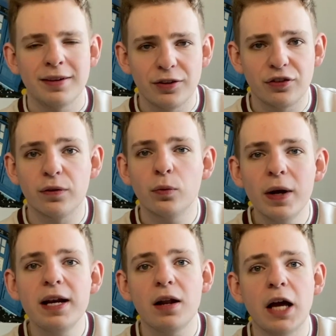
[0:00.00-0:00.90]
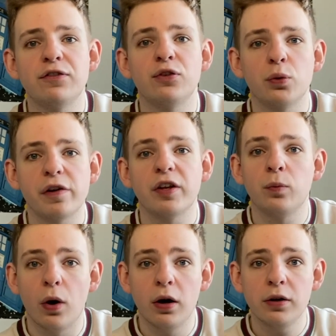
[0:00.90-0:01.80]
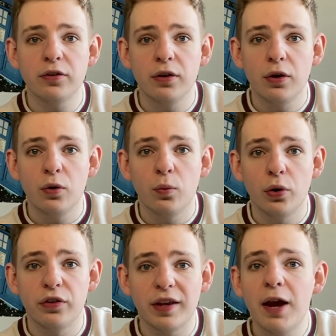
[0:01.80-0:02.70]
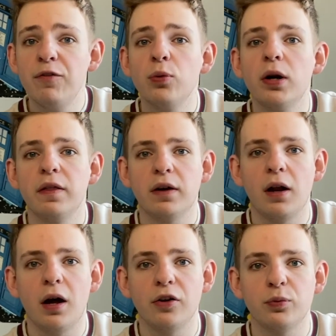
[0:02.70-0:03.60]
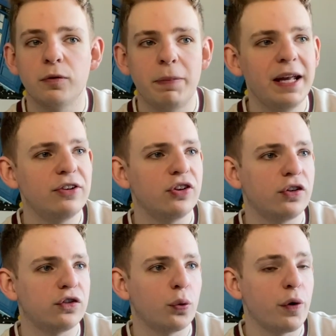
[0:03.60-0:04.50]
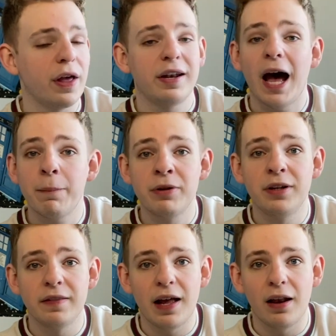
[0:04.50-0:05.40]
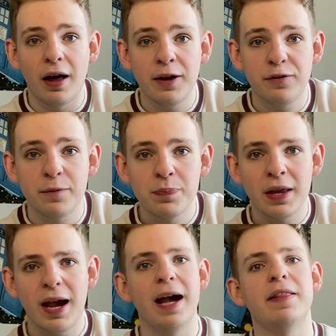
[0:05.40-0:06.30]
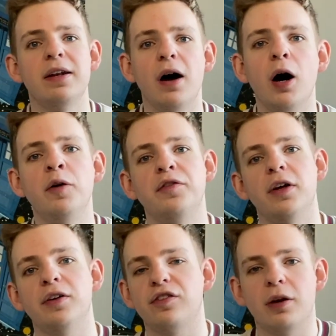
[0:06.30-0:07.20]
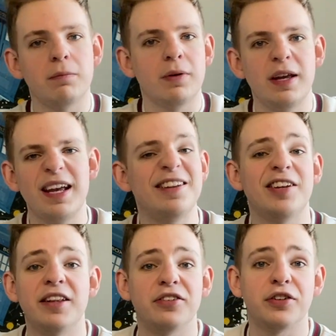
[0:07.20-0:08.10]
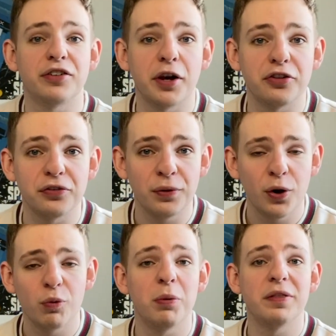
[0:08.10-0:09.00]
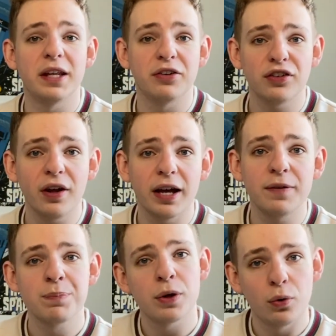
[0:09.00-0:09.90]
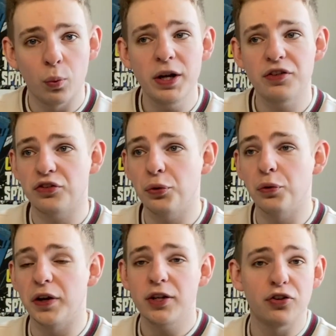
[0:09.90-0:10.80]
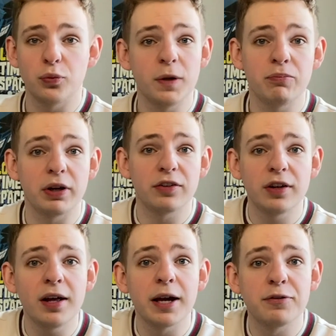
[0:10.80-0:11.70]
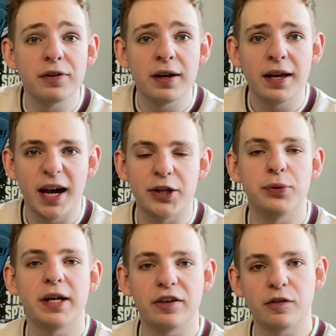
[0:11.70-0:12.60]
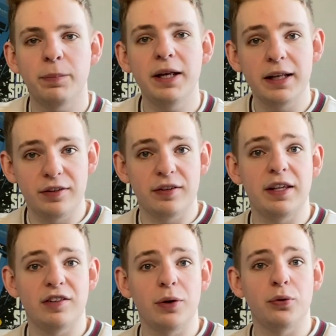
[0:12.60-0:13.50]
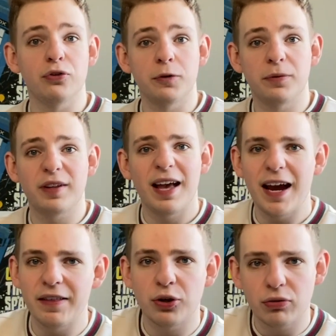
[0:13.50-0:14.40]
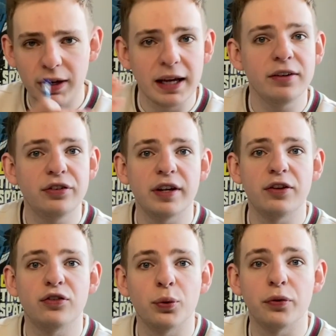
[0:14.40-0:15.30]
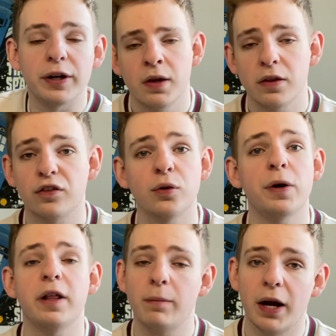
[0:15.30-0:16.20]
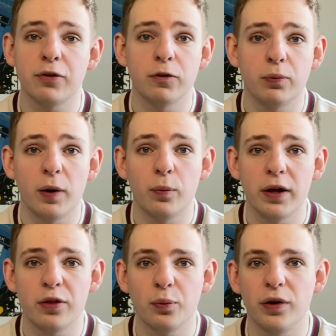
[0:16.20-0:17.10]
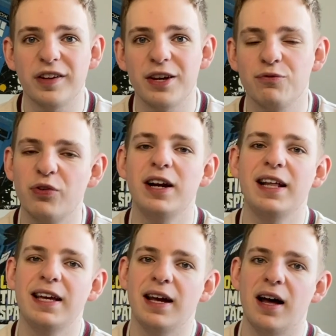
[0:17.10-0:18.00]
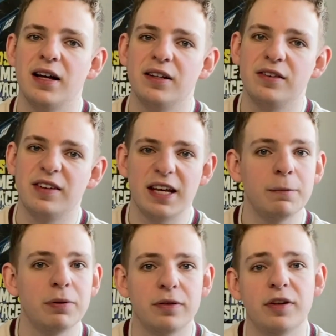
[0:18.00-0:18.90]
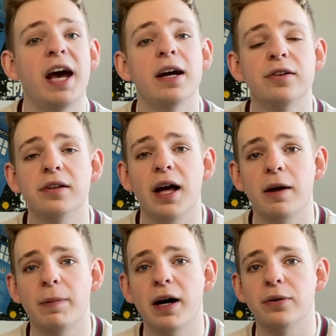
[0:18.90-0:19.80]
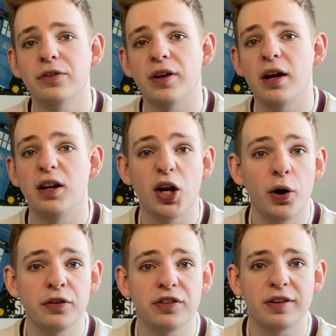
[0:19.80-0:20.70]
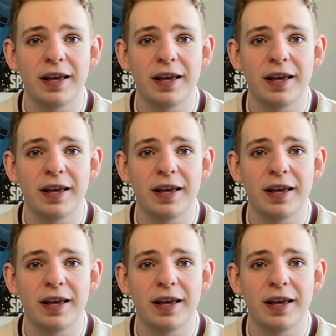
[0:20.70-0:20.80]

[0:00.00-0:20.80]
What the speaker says: And so the way life stories had worked was everyone in the class would pitch a story that had happened in their life, and then after some intense discussion, we would then decide which story do we bring to life. And you would get split into these little groups and then create said story. The story that my group went with was a really deep tale about loss